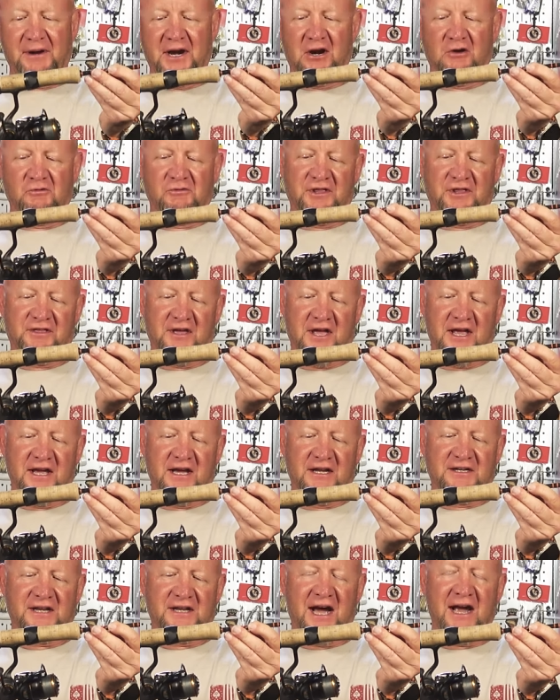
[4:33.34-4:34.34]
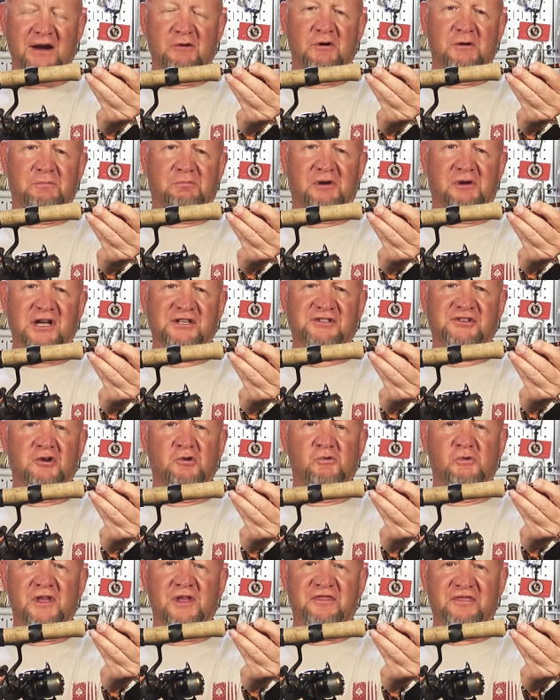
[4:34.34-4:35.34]
paired with a, a Daiwa
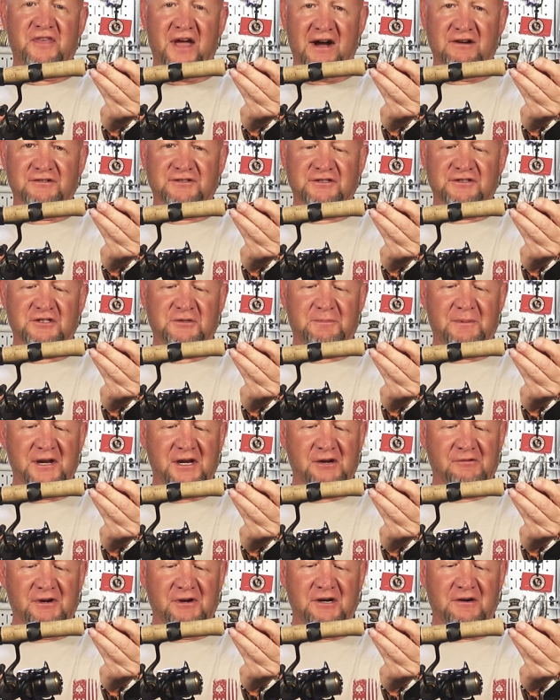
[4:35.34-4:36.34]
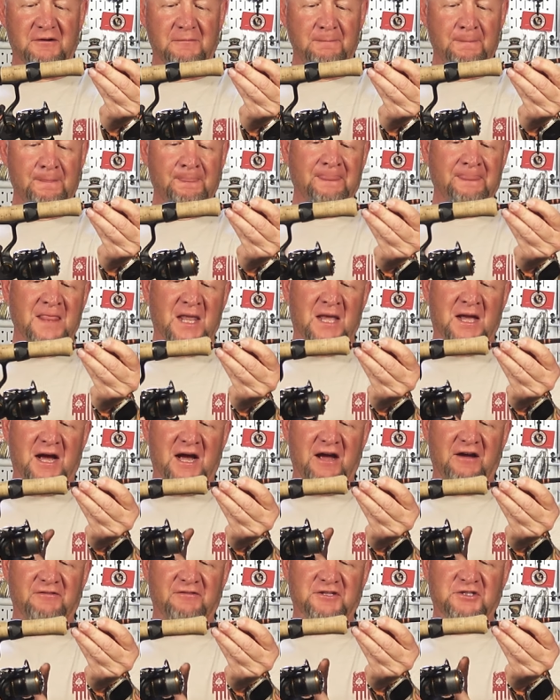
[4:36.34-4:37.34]
Presso 1000 spinning reel.
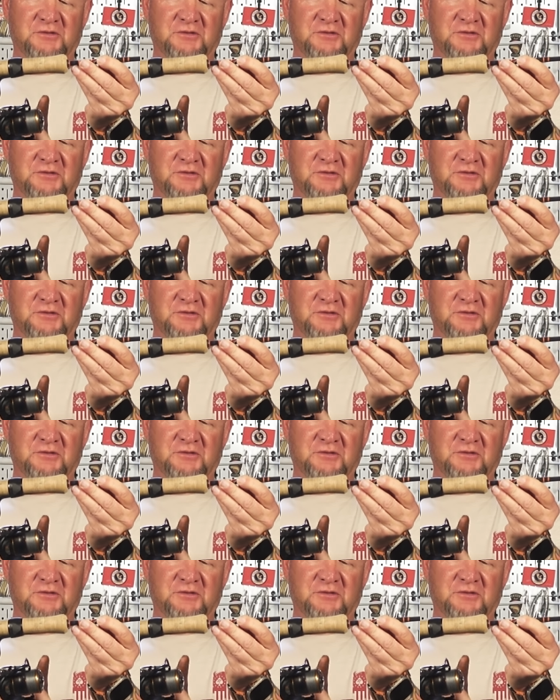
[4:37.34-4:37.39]
I have it